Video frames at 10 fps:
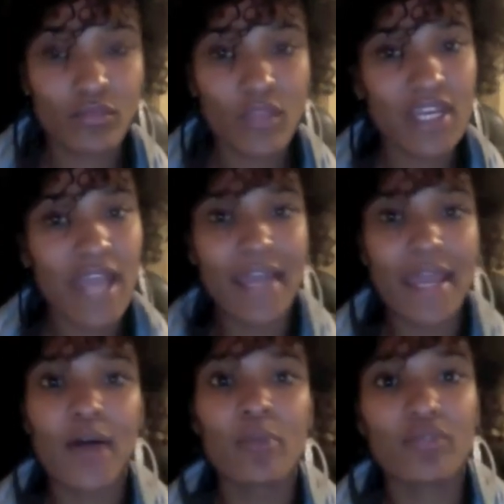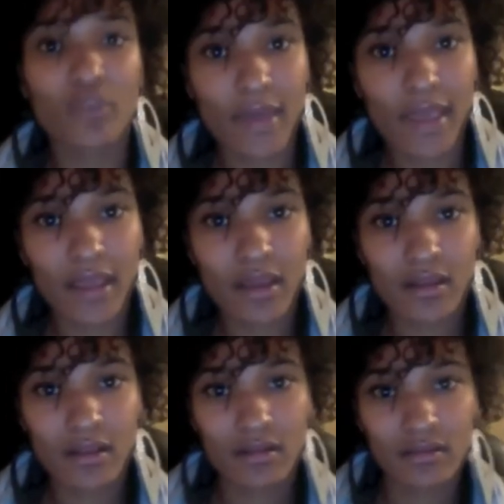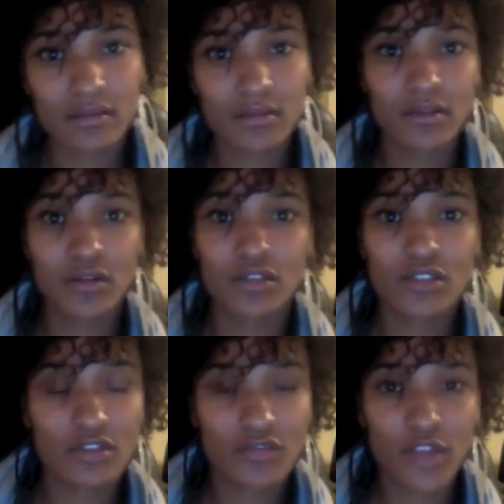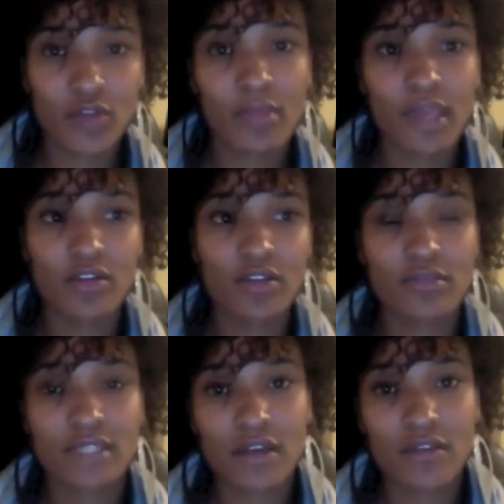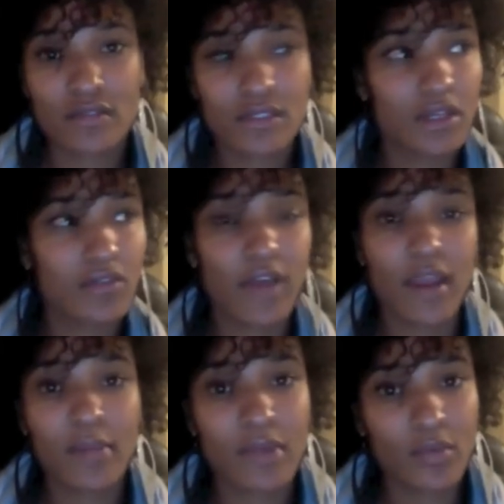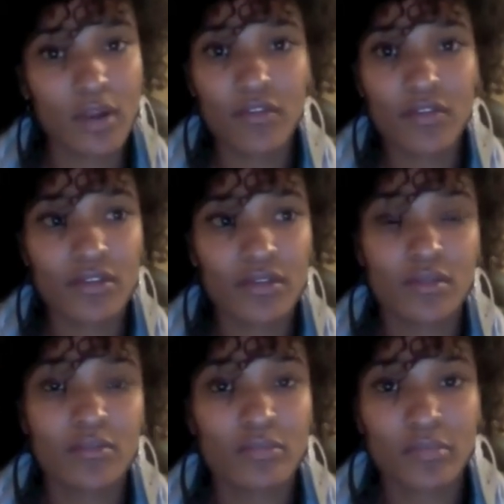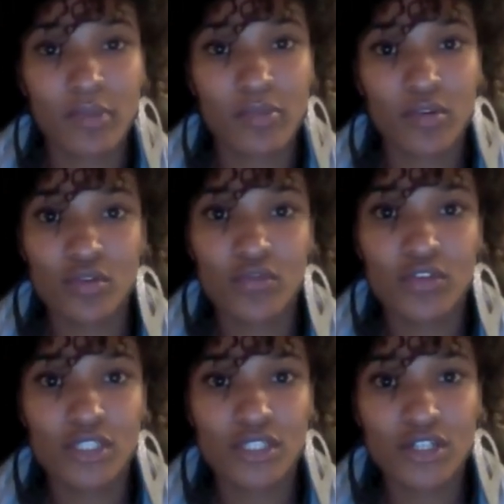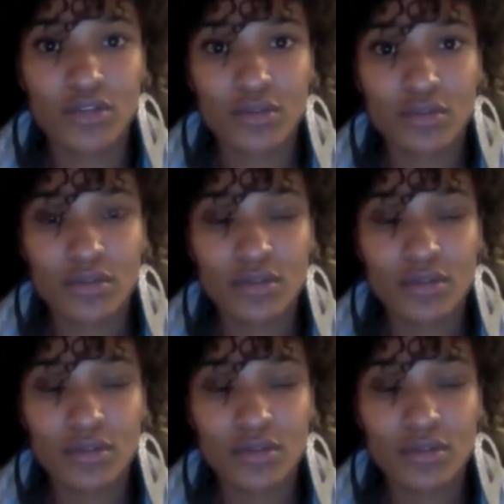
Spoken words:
Not in a helpful way. You know, to the fellow man or themselves in the environment, whatever. People, universe in general.